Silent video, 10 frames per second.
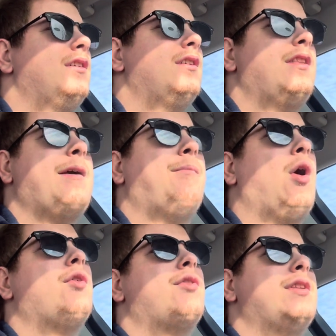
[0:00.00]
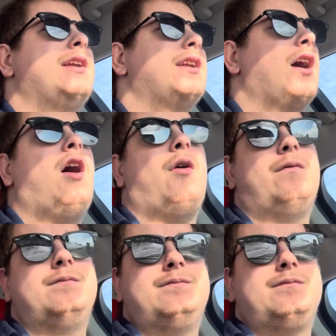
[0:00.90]
they both need to go.
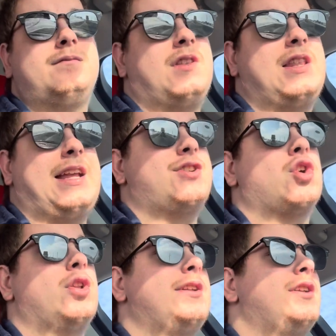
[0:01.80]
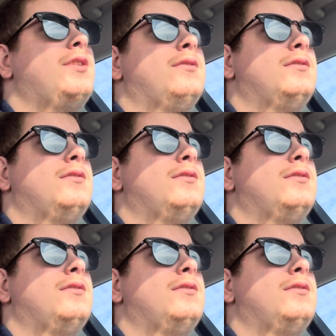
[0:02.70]
They truly do.